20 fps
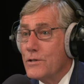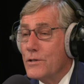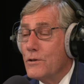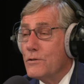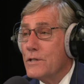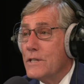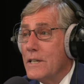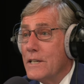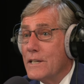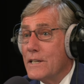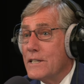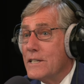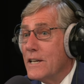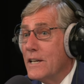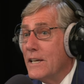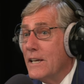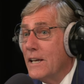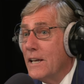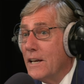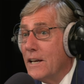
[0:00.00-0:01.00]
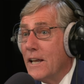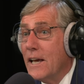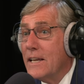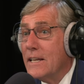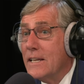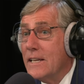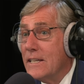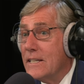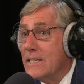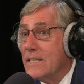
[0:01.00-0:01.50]
So since
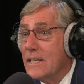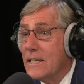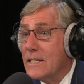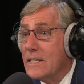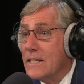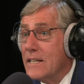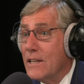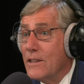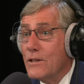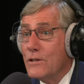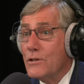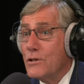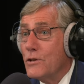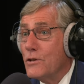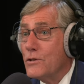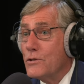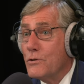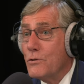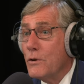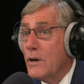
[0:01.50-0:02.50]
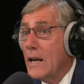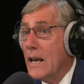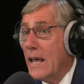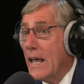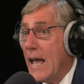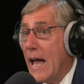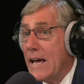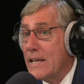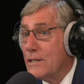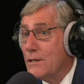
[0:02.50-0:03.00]
nineteen sixty, the church
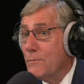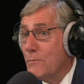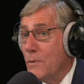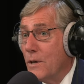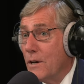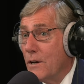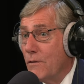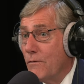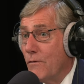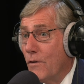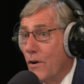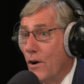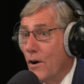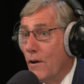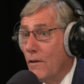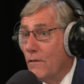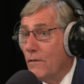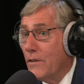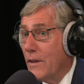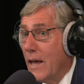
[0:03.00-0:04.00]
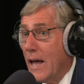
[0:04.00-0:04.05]
really hasn't been involved